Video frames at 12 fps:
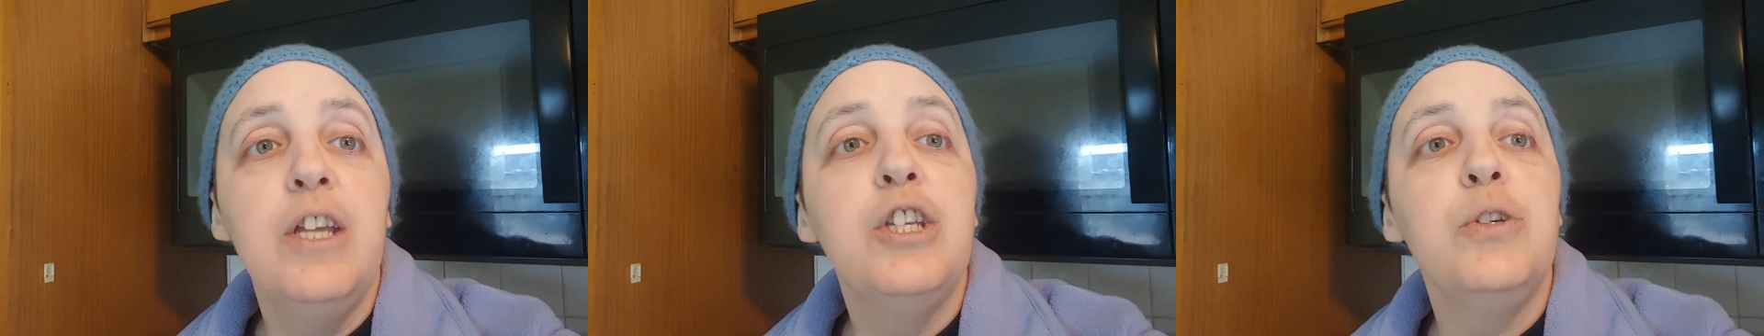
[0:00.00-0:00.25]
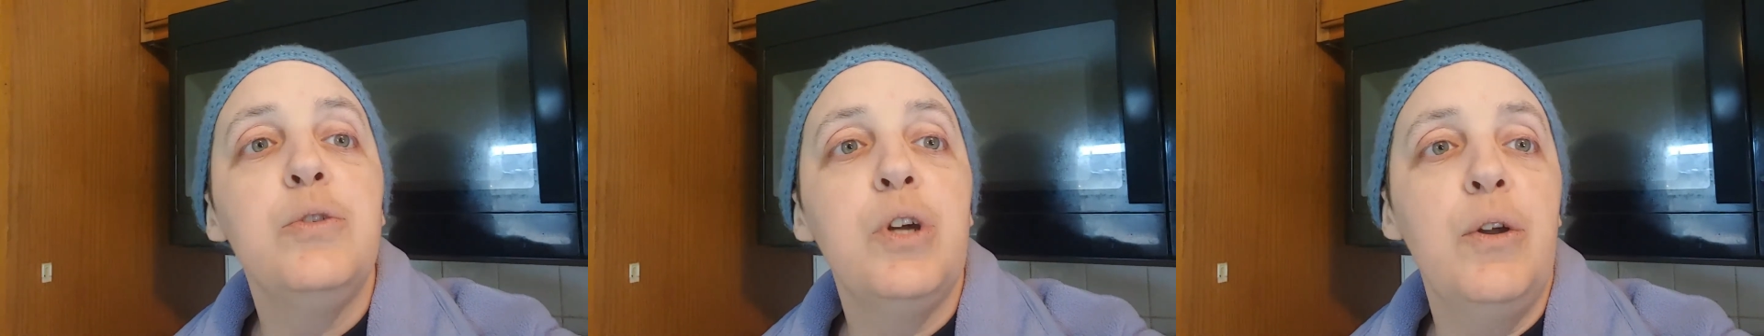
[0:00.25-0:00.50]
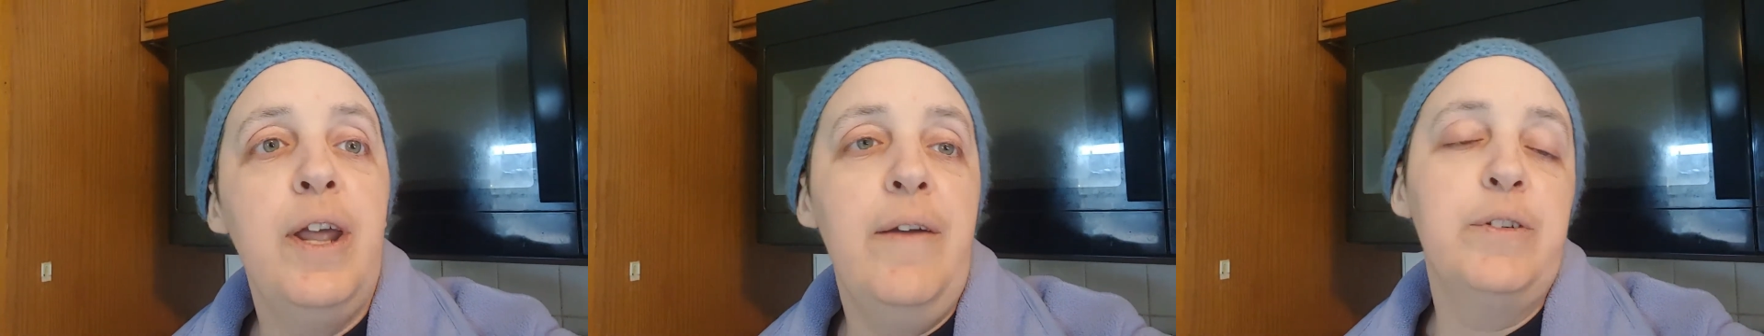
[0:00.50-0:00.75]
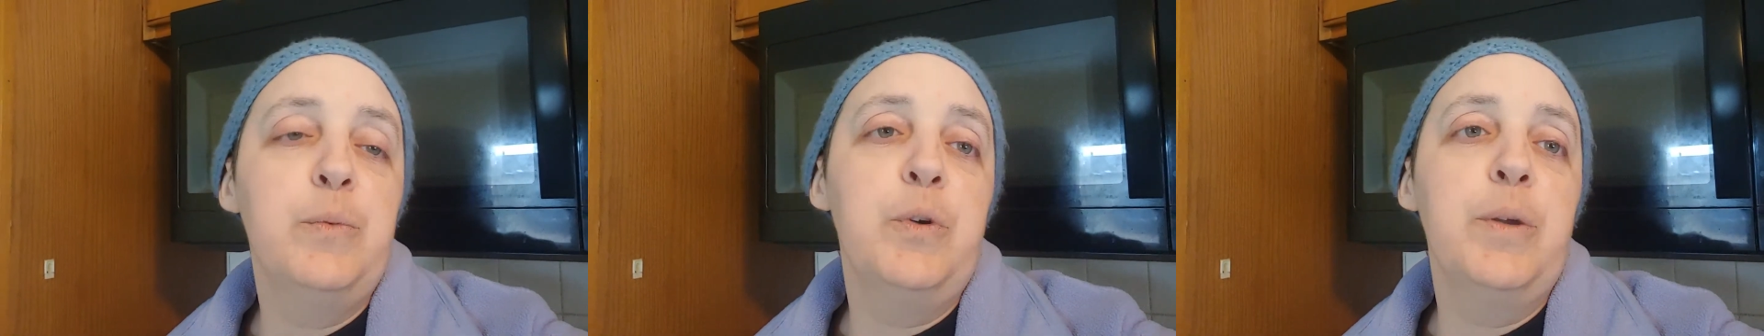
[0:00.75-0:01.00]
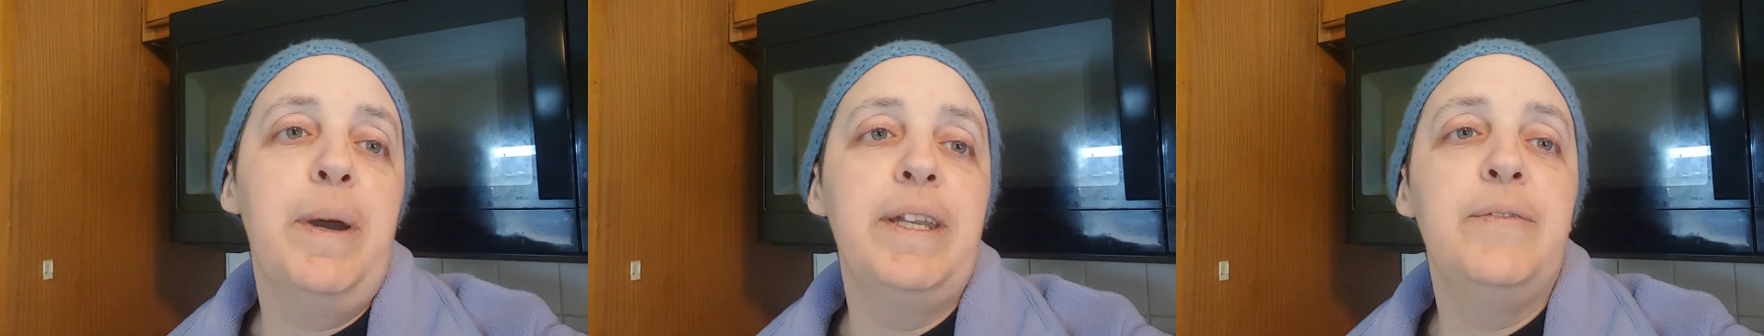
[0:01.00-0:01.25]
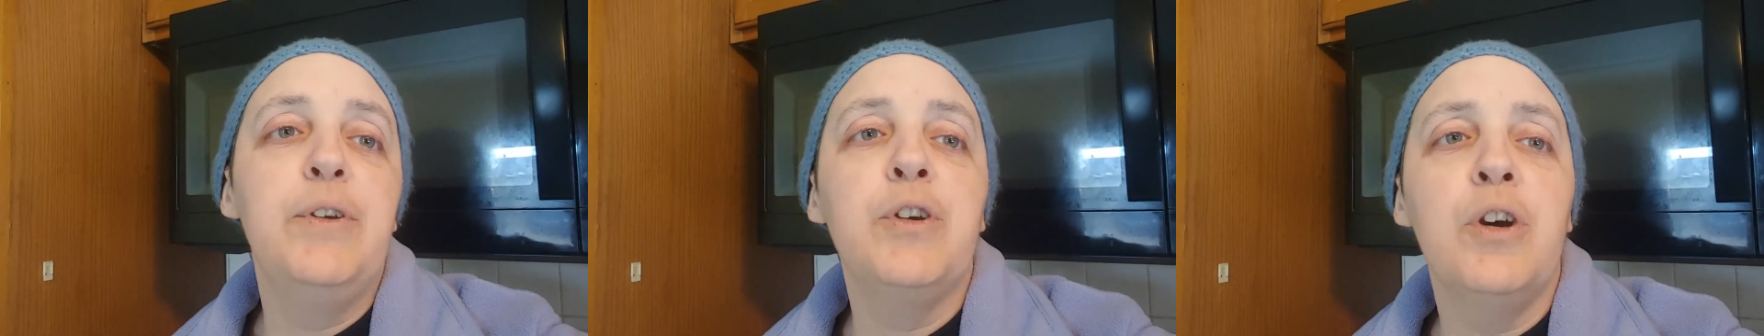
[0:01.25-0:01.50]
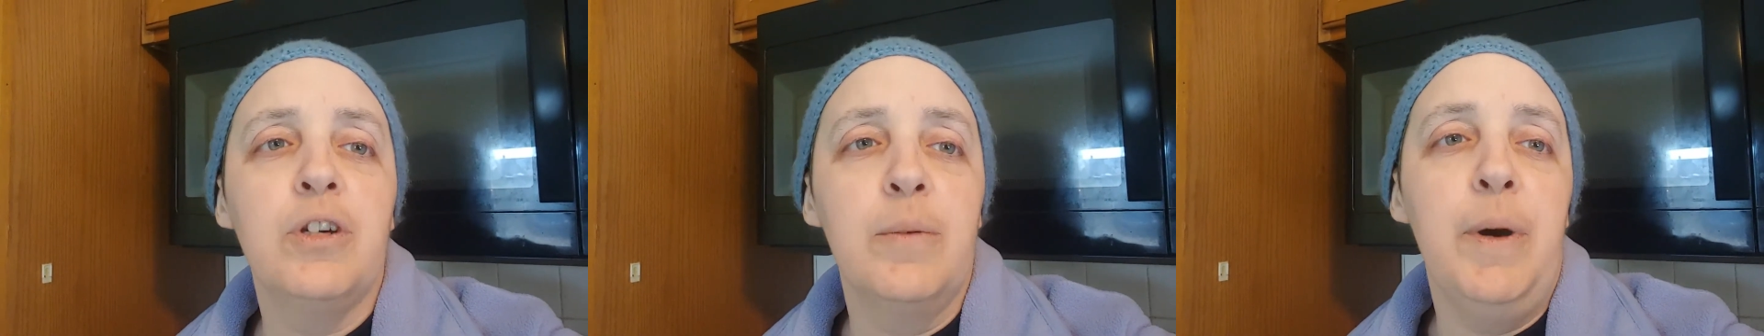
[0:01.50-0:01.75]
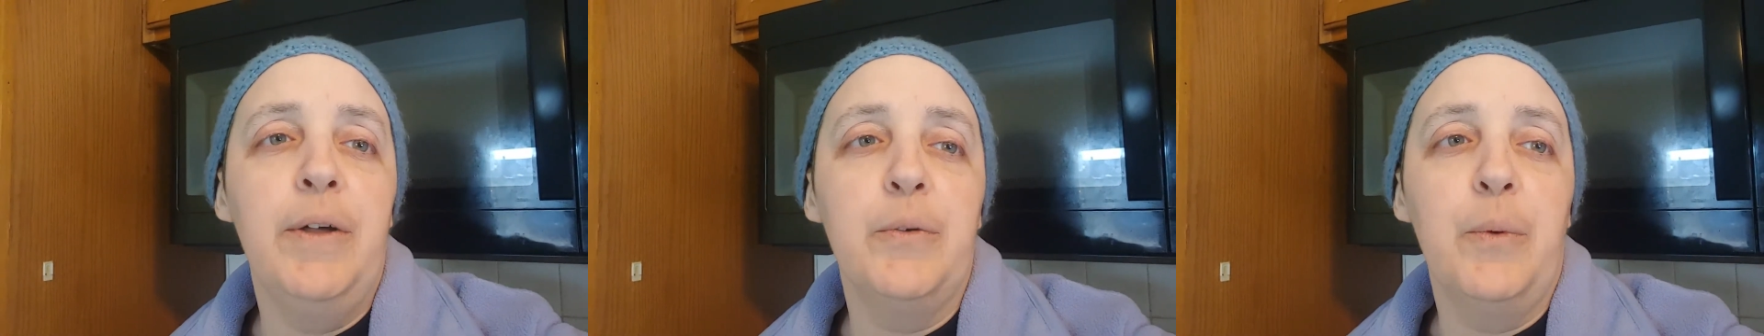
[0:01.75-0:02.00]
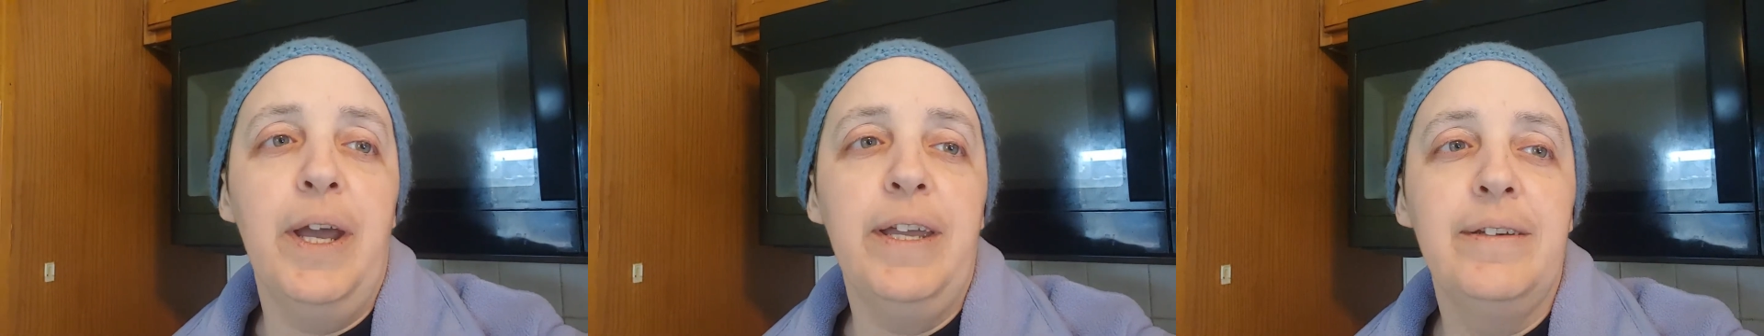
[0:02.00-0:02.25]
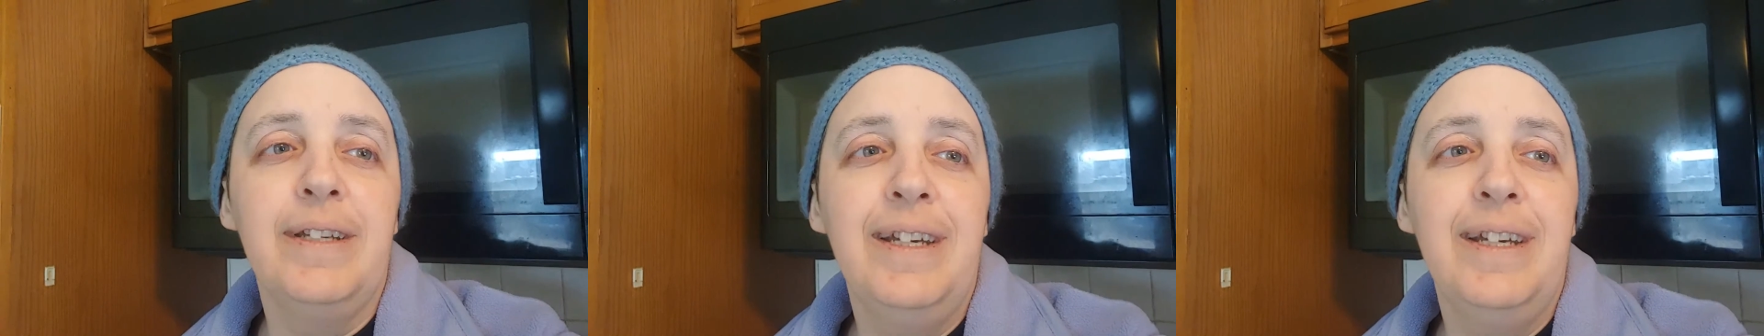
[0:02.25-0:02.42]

you don't have to worry about if you cook them all the way.